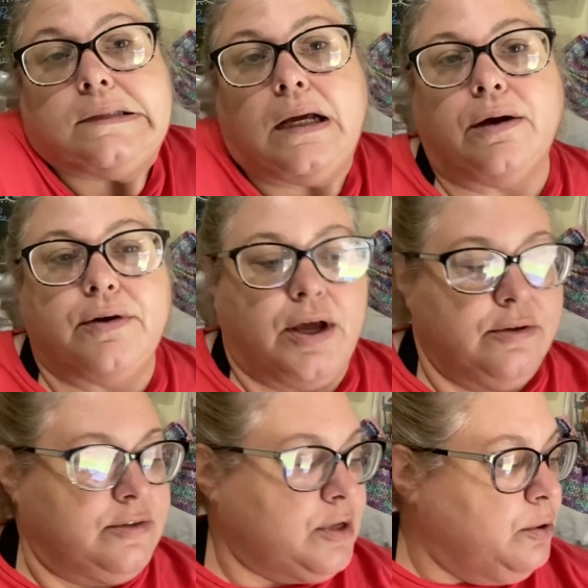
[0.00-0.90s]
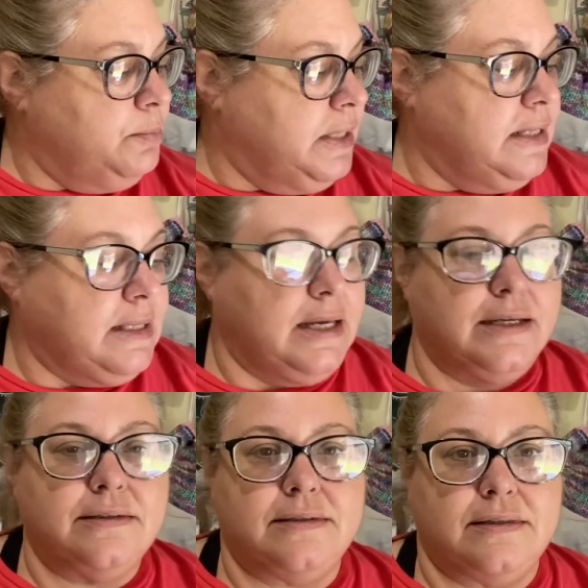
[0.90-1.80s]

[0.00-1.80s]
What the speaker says: I don't know. So many things